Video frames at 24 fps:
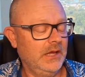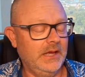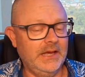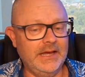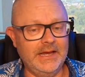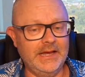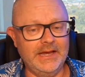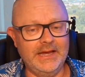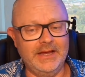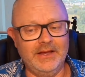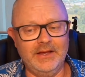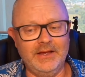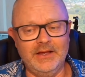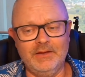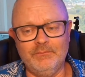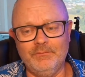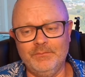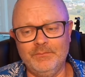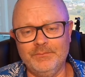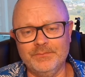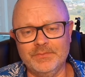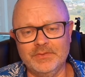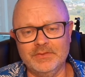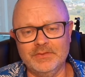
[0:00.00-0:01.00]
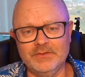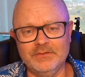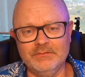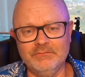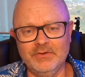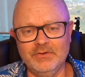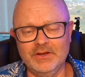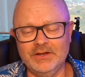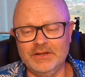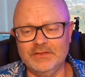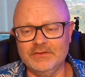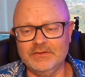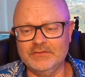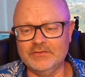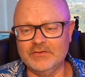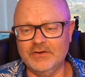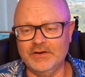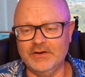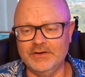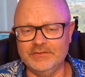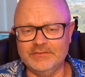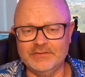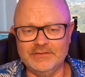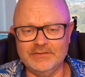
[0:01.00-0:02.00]
Really, the
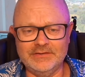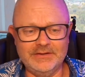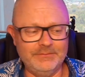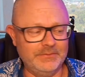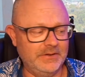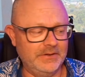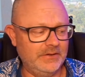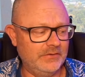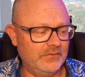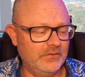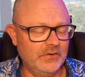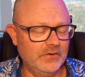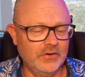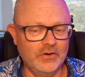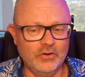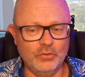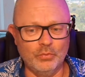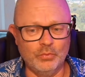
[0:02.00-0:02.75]
sky's the limit.